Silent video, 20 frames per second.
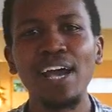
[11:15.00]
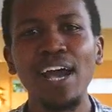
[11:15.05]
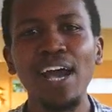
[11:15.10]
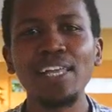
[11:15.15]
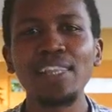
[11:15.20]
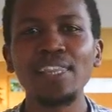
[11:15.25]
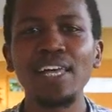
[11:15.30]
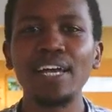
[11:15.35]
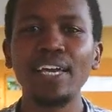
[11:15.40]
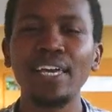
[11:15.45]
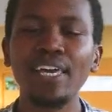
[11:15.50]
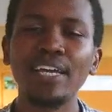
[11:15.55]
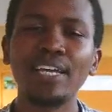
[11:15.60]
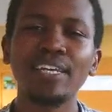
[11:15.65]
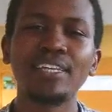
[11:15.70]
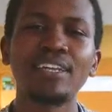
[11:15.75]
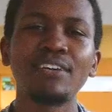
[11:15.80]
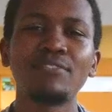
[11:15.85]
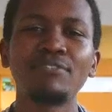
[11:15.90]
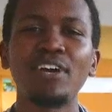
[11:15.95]
and the
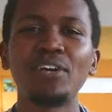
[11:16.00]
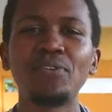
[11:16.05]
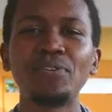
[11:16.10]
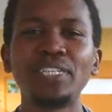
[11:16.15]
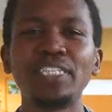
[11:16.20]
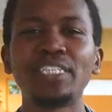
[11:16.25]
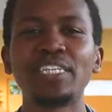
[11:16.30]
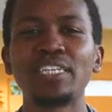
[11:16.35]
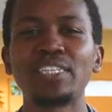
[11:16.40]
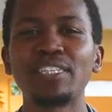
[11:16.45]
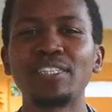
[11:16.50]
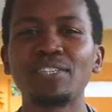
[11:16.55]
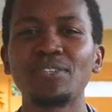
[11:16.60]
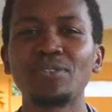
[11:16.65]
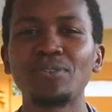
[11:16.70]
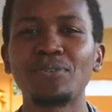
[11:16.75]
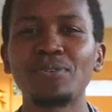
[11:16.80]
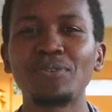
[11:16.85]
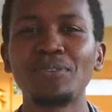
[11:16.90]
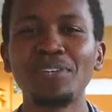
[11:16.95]
cake never reaches
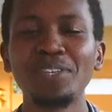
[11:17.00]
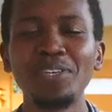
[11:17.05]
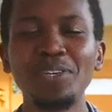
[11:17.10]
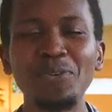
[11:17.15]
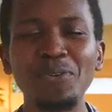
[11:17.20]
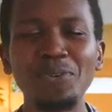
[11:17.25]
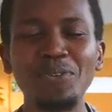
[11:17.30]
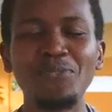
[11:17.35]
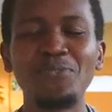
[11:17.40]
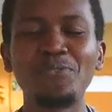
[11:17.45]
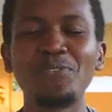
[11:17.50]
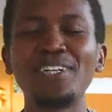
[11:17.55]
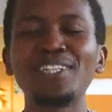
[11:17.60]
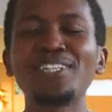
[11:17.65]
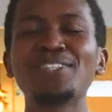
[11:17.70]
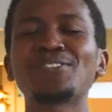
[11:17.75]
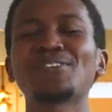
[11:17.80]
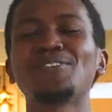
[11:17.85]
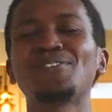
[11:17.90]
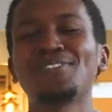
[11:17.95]
you. You would
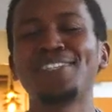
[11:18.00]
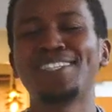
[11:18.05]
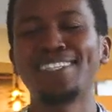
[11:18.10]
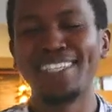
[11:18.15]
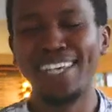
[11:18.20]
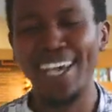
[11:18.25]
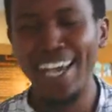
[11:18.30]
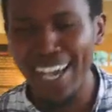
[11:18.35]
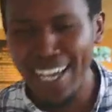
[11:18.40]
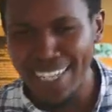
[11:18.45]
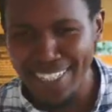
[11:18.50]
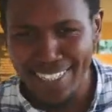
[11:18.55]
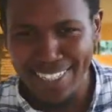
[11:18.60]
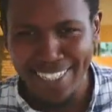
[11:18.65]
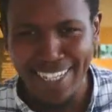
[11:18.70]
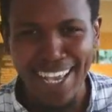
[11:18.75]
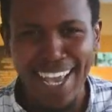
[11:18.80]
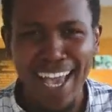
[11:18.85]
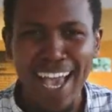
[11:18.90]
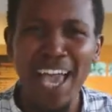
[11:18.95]
feel so sad.
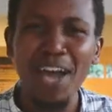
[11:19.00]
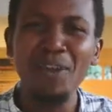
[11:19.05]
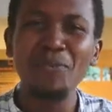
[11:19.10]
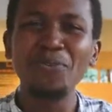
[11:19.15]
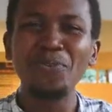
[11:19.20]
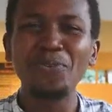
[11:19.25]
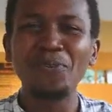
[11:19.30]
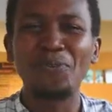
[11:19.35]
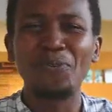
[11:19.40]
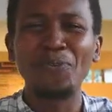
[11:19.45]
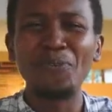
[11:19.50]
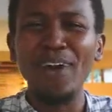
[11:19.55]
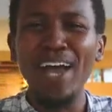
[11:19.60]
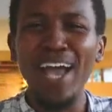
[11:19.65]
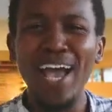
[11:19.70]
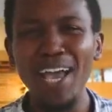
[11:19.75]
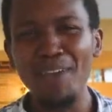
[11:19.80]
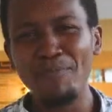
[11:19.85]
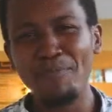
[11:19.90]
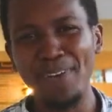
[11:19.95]
I would
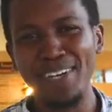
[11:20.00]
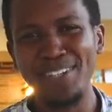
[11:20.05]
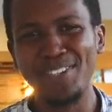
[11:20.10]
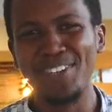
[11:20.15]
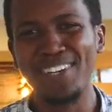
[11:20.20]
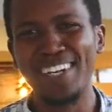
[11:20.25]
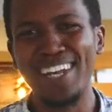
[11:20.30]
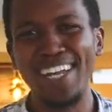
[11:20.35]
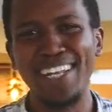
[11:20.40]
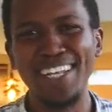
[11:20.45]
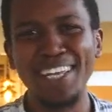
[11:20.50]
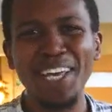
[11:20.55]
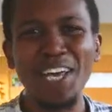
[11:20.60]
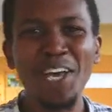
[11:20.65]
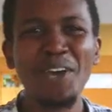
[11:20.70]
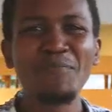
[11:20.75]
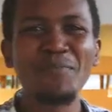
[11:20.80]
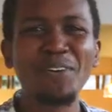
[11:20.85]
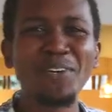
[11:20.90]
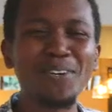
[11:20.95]
cry personally
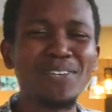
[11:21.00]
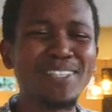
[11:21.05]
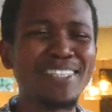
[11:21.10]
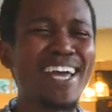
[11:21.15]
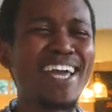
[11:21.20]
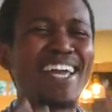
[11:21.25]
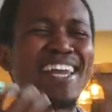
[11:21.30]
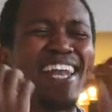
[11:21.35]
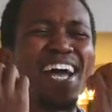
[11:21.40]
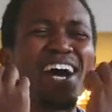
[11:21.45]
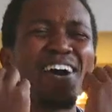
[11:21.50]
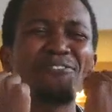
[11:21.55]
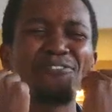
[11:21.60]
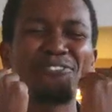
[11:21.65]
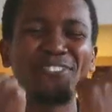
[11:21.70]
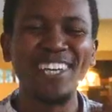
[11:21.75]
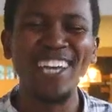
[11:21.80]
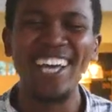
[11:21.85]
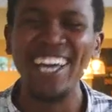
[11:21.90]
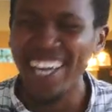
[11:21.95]
because I
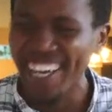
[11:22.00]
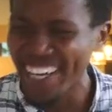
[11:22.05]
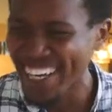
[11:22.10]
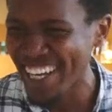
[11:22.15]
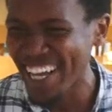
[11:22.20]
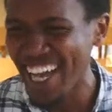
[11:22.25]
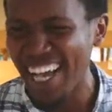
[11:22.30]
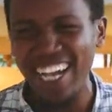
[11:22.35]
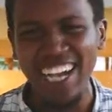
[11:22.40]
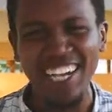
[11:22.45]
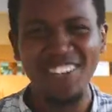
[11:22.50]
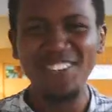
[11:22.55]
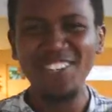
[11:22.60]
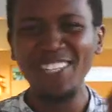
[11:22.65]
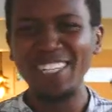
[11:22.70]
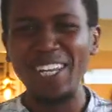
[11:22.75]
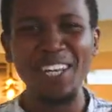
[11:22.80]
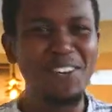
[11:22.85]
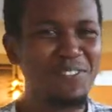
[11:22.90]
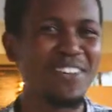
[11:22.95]
love cake. I
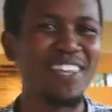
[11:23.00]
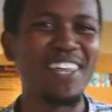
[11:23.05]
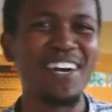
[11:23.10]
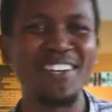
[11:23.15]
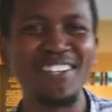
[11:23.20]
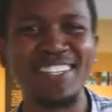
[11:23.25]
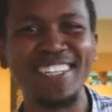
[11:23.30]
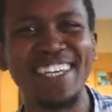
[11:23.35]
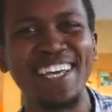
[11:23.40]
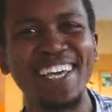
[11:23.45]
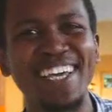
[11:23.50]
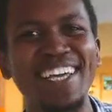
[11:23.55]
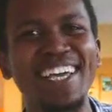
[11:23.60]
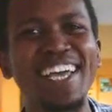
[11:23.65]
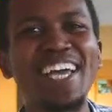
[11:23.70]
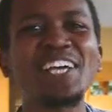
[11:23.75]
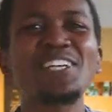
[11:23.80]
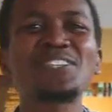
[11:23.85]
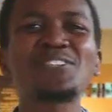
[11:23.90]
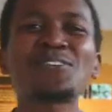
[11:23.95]
cannot live without cake.
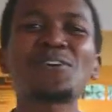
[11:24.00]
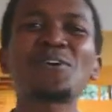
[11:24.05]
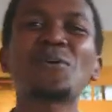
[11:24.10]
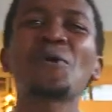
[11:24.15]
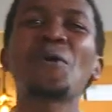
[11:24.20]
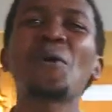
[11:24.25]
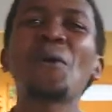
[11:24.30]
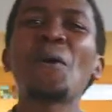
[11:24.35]
So,